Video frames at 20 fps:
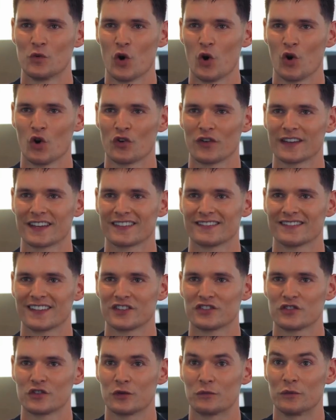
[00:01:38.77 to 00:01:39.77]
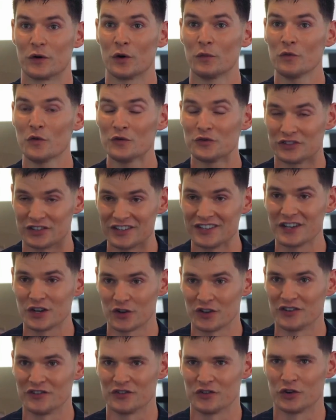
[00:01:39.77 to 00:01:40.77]
all these digital billboards are still
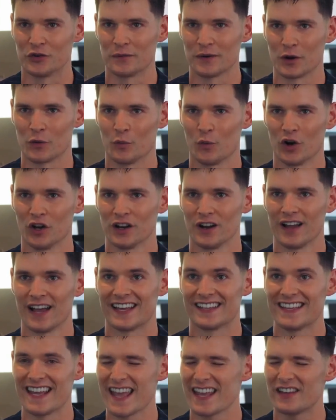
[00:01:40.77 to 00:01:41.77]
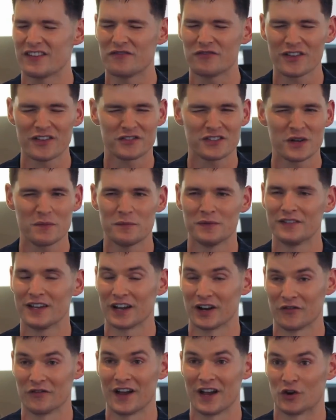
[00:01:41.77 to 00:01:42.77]
consuming, what, 10, 15%
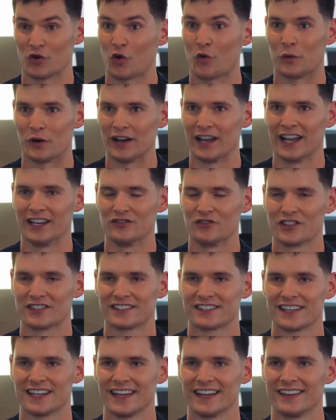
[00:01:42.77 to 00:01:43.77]
of their normal electricity?